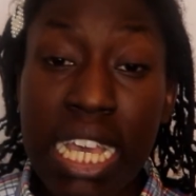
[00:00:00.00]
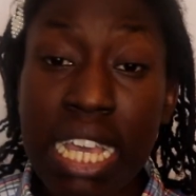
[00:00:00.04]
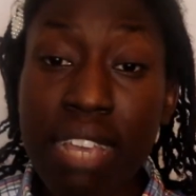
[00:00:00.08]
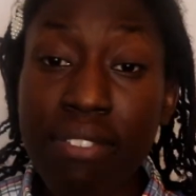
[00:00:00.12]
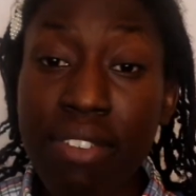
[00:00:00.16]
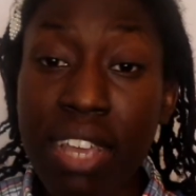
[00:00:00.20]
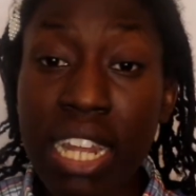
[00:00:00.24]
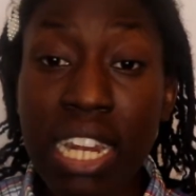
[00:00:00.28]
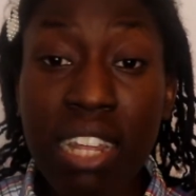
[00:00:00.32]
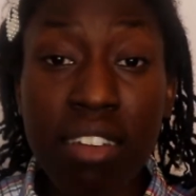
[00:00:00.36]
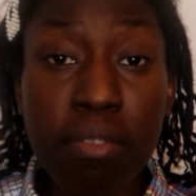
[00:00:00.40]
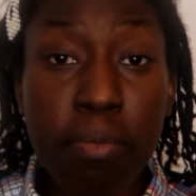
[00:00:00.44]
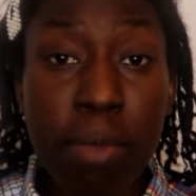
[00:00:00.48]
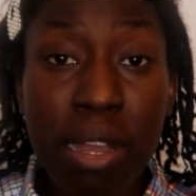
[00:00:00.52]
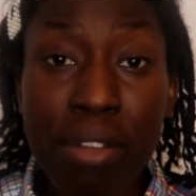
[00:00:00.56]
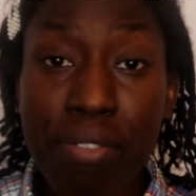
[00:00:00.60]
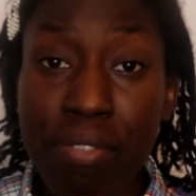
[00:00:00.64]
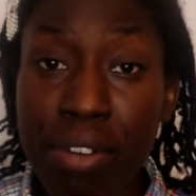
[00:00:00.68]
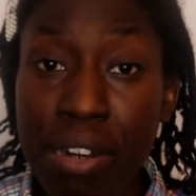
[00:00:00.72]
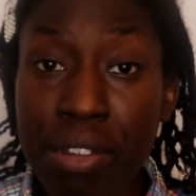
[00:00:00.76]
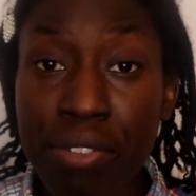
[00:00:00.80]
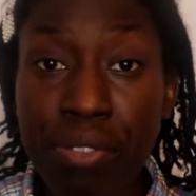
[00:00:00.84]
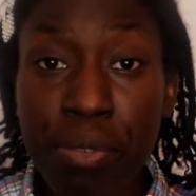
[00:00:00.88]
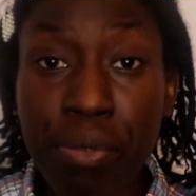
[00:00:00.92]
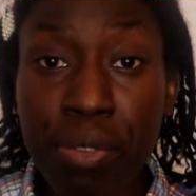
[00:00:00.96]
If any of my
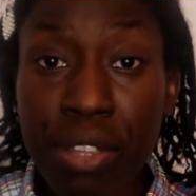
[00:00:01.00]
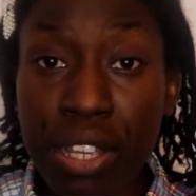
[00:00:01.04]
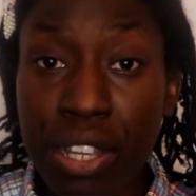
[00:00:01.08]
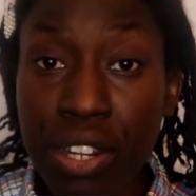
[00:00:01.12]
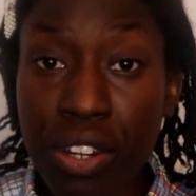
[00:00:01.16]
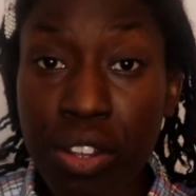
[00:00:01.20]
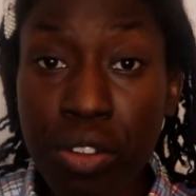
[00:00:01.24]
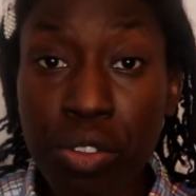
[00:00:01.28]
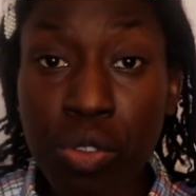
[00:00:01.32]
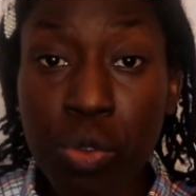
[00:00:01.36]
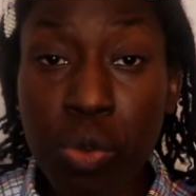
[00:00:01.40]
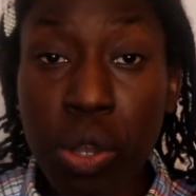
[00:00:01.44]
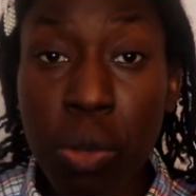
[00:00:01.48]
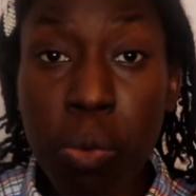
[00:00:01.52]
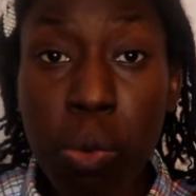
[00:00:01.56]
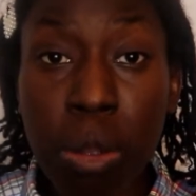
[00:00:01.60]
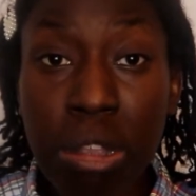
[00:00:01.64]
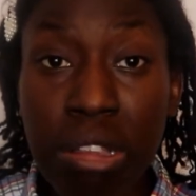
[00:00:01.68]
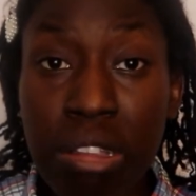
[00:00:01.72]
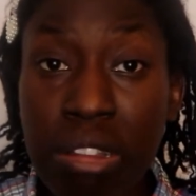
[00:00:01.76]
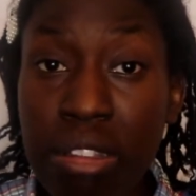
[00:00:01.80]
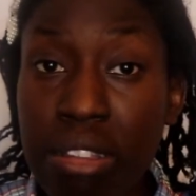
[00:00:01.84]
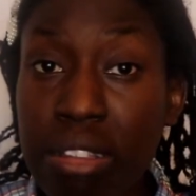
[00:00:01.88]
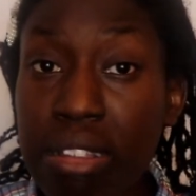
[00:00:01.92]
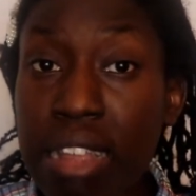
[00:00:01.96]
friends from secondary school are
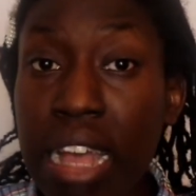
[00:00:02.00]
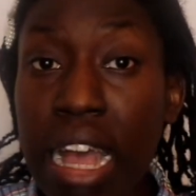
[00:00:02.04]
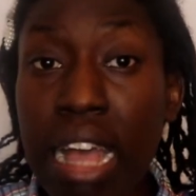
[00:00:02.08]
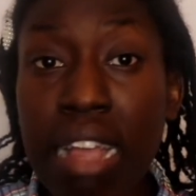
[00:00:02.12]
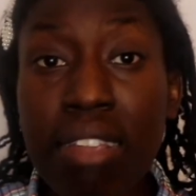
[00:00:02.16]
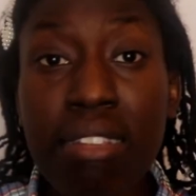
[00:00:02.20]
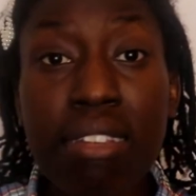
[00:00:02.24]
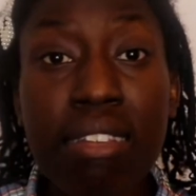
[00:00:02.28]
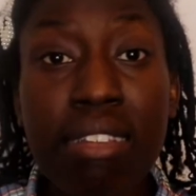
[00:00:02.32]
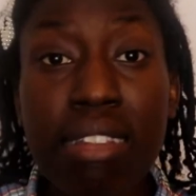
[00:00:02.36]
watching this, guys,